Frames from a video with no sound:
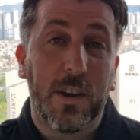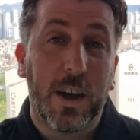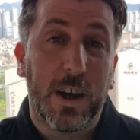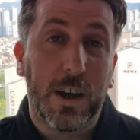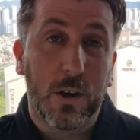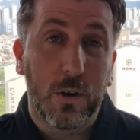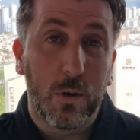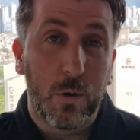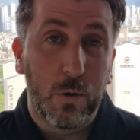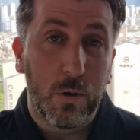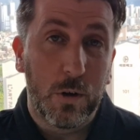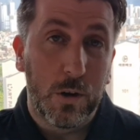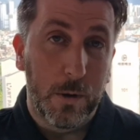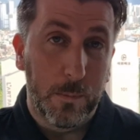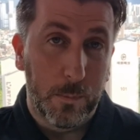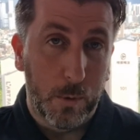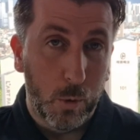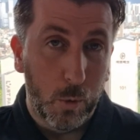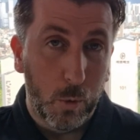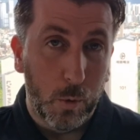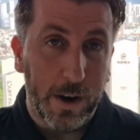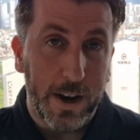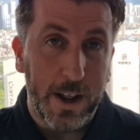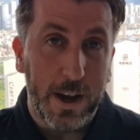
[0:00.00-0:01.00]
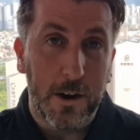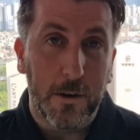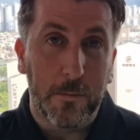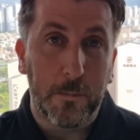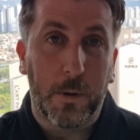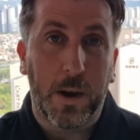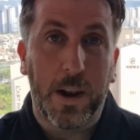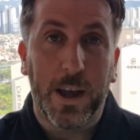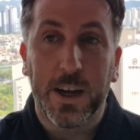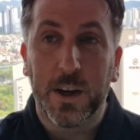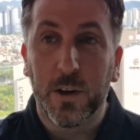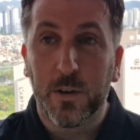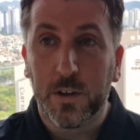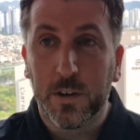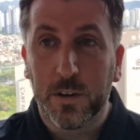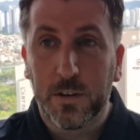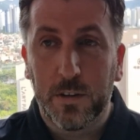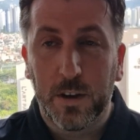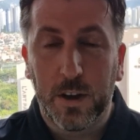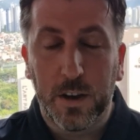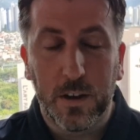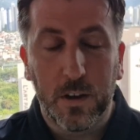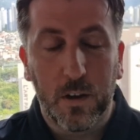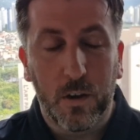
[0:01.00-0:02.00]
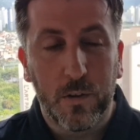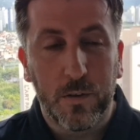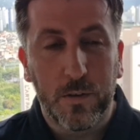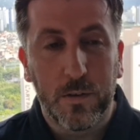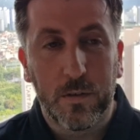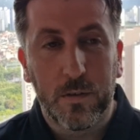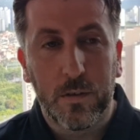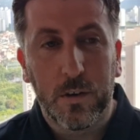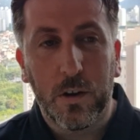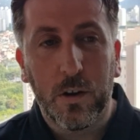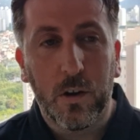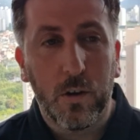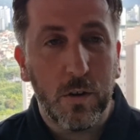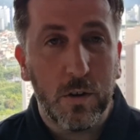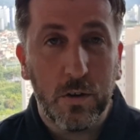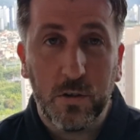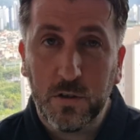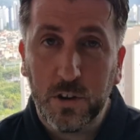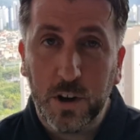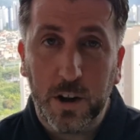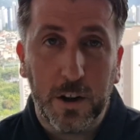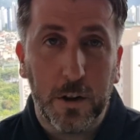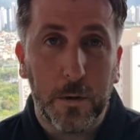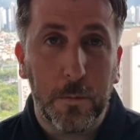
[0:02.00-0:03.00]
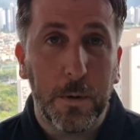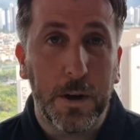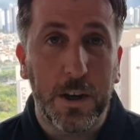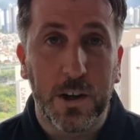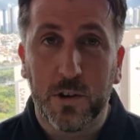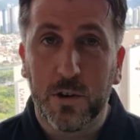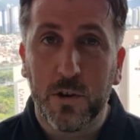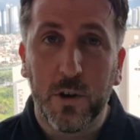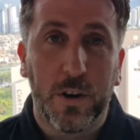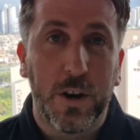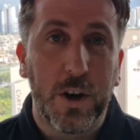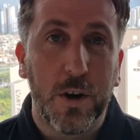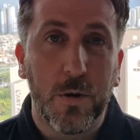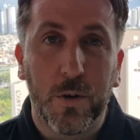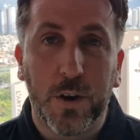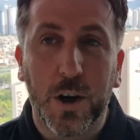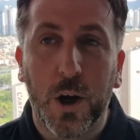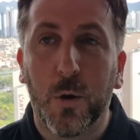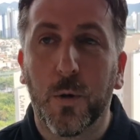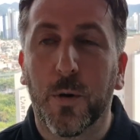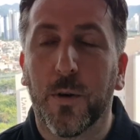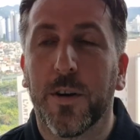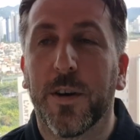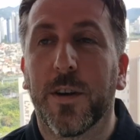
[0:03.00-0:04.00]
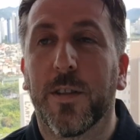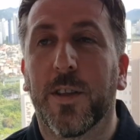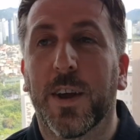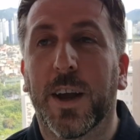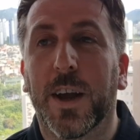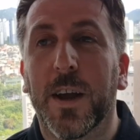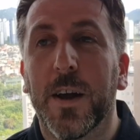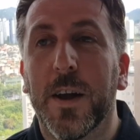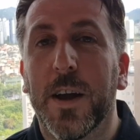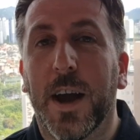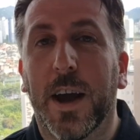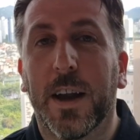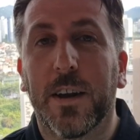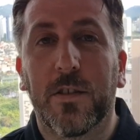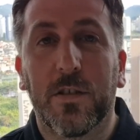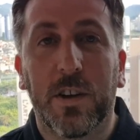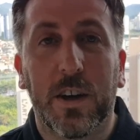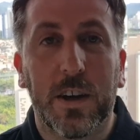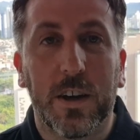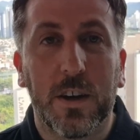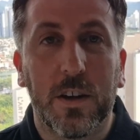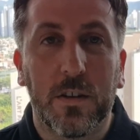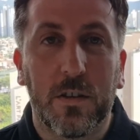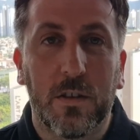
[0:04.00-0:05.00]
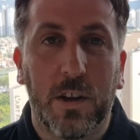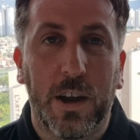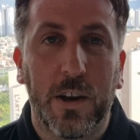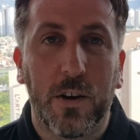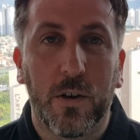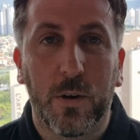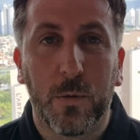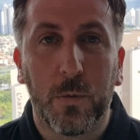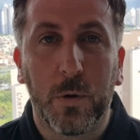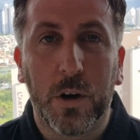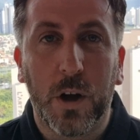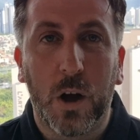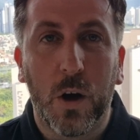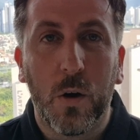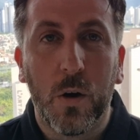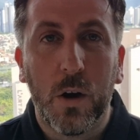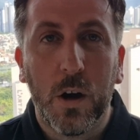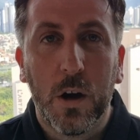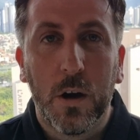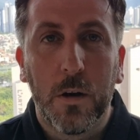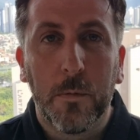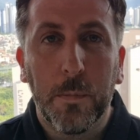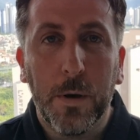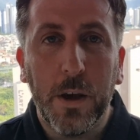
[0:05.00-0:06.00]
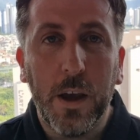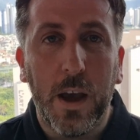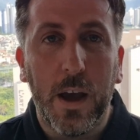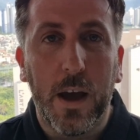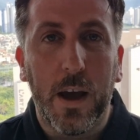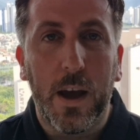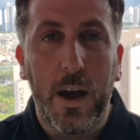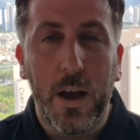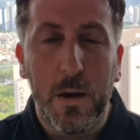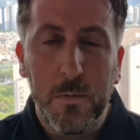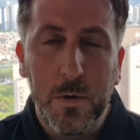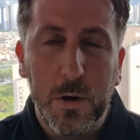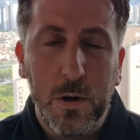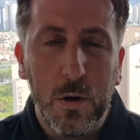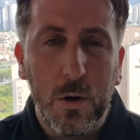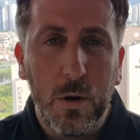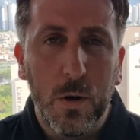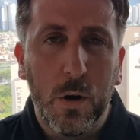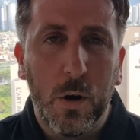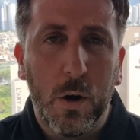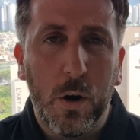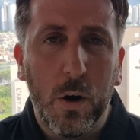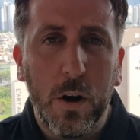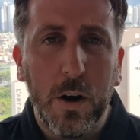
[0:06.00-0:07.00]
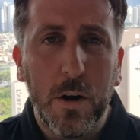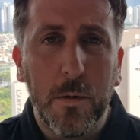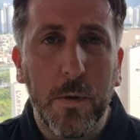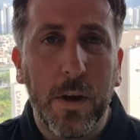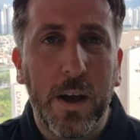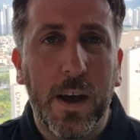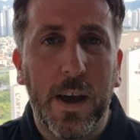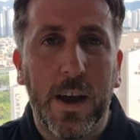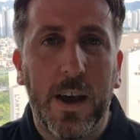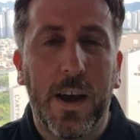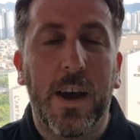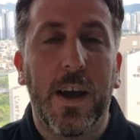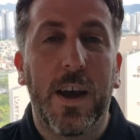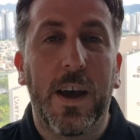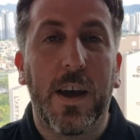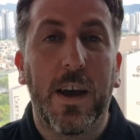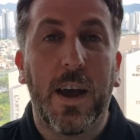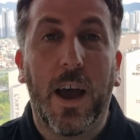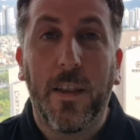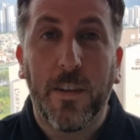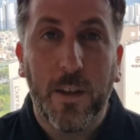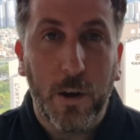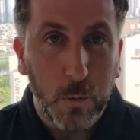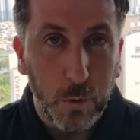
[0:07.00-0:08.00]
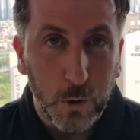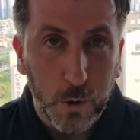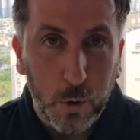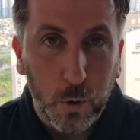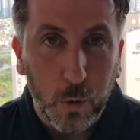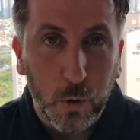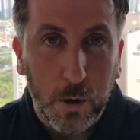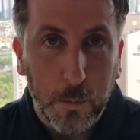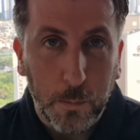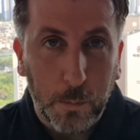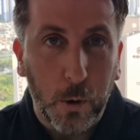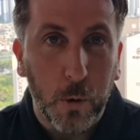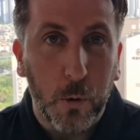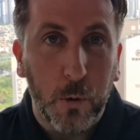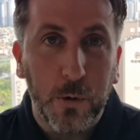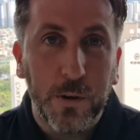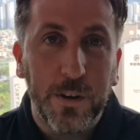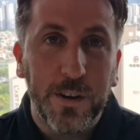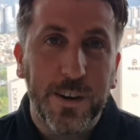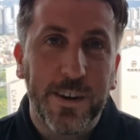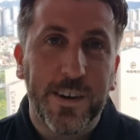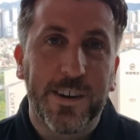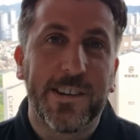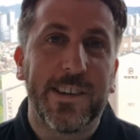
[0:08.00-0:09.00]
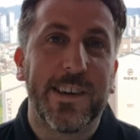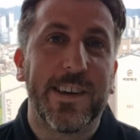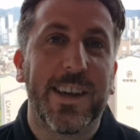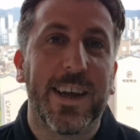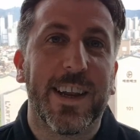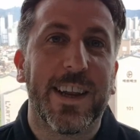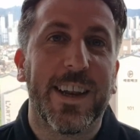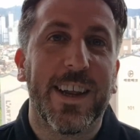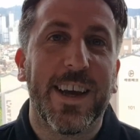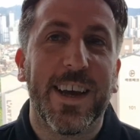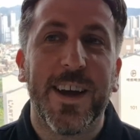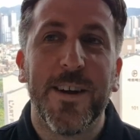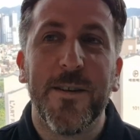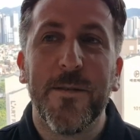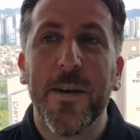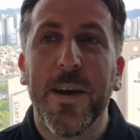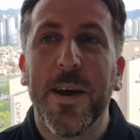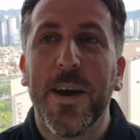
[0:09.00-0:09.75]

tackle and the ball went out of play on the in, on on the side of the pitch, not near a goal or anything. And suddenly the Tannoy would go Pierre Emile Højbjerg, and they would all applaud because he'd done that.